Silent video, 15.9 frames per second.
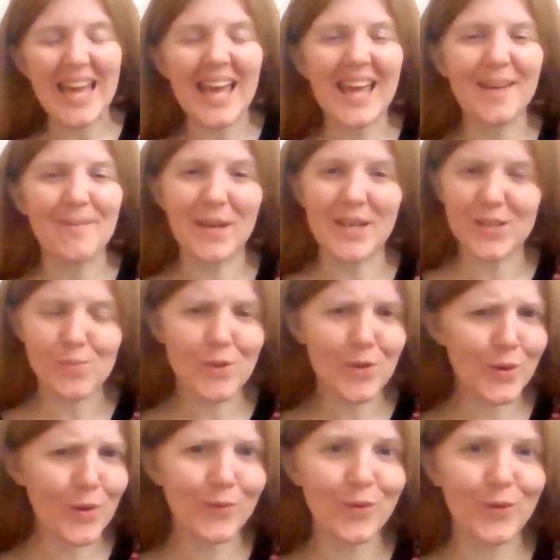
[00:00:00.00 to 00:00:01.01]
Because when you
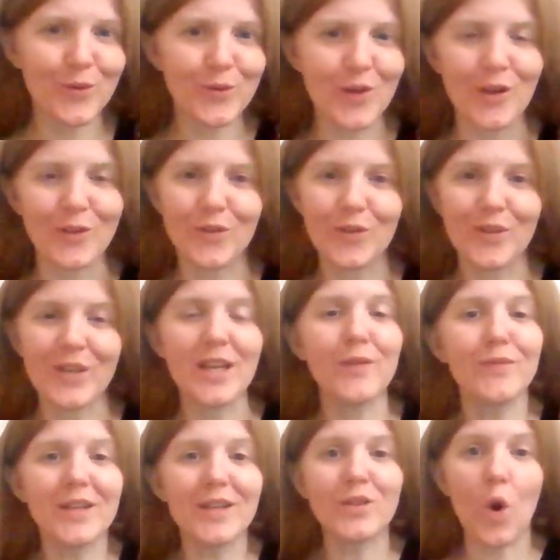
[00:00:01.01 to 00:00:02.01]
go to the doctor, you kind
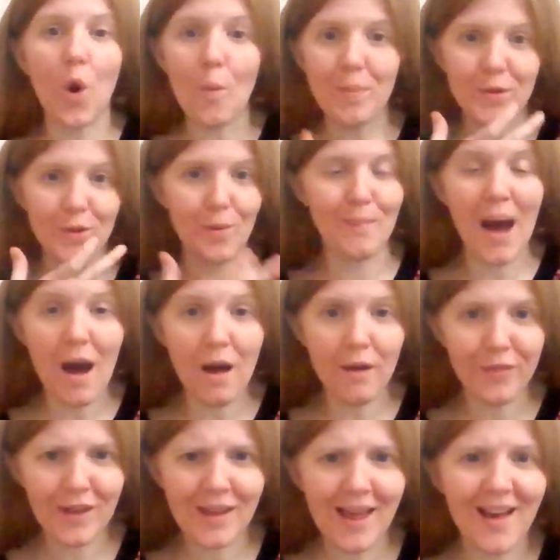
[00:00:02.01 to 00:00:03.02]
of need to open your
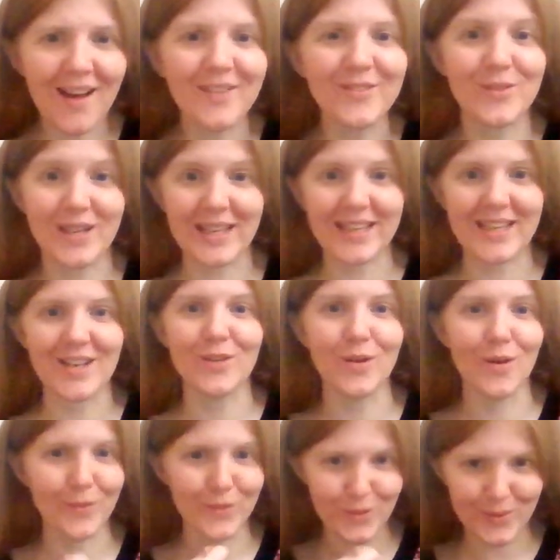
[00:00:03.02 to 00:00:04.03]
mouth a lot so they can,
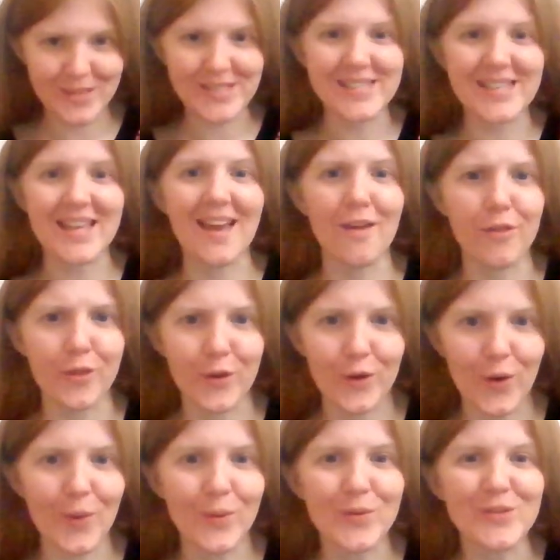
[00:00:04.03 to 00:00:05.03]
do this
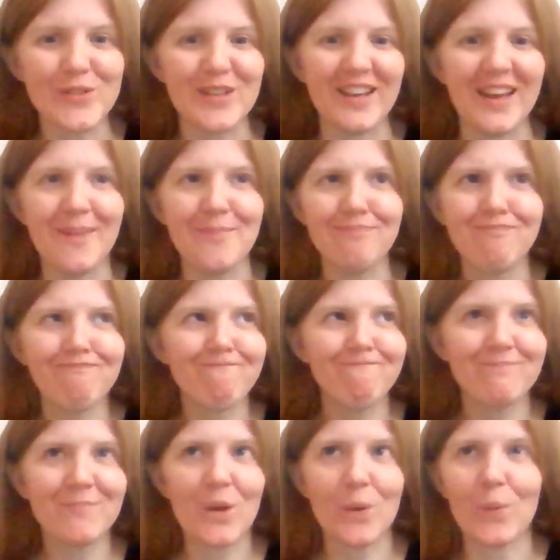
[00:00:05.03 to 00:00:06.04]
throat,
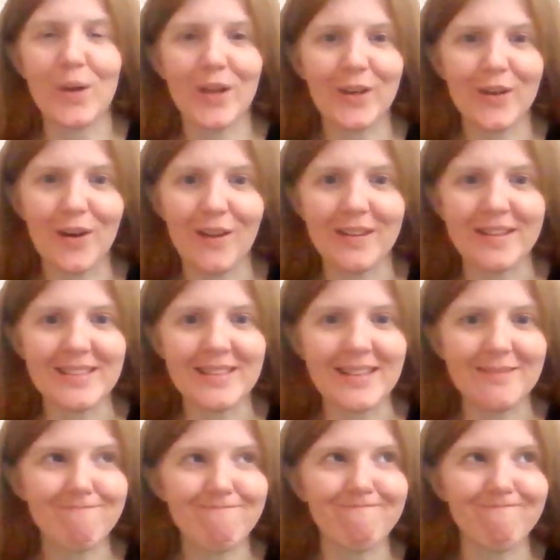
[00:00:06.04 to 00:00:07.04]
what do you call it?
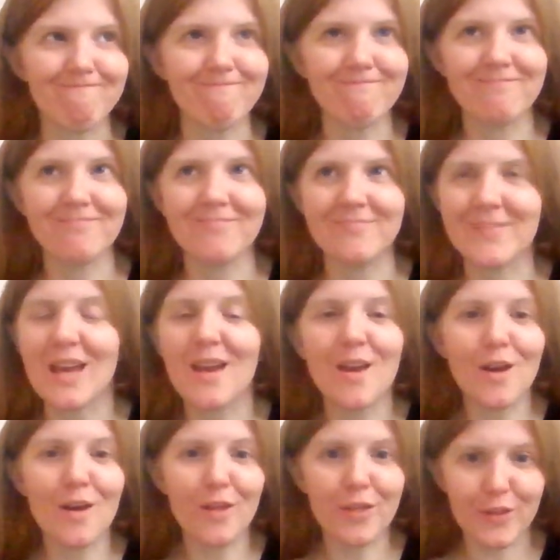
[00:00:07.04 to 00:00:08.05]

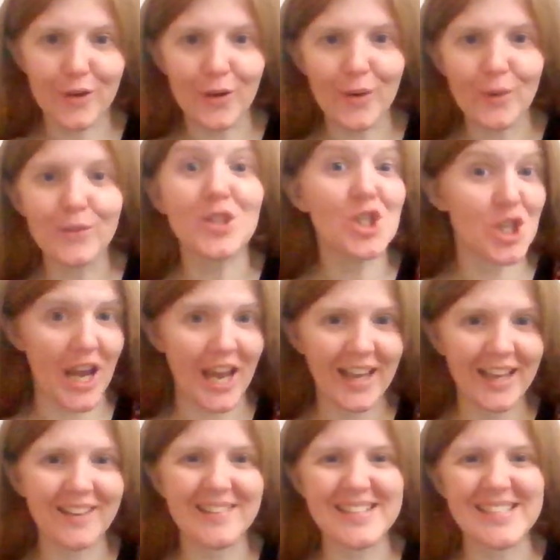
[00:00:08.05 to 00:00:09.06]
Throat
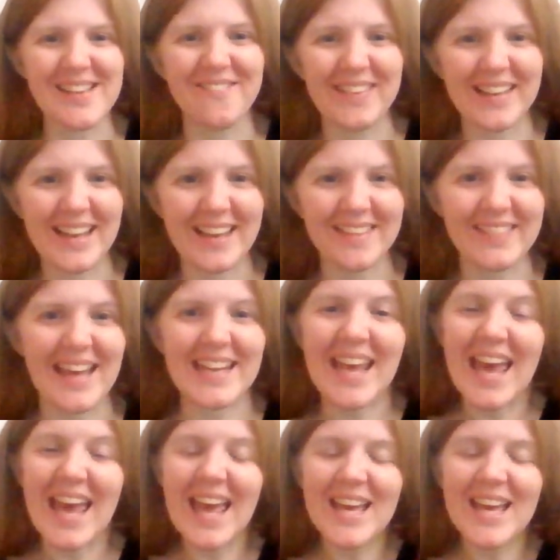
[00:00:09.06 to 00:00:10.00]
check or something like that.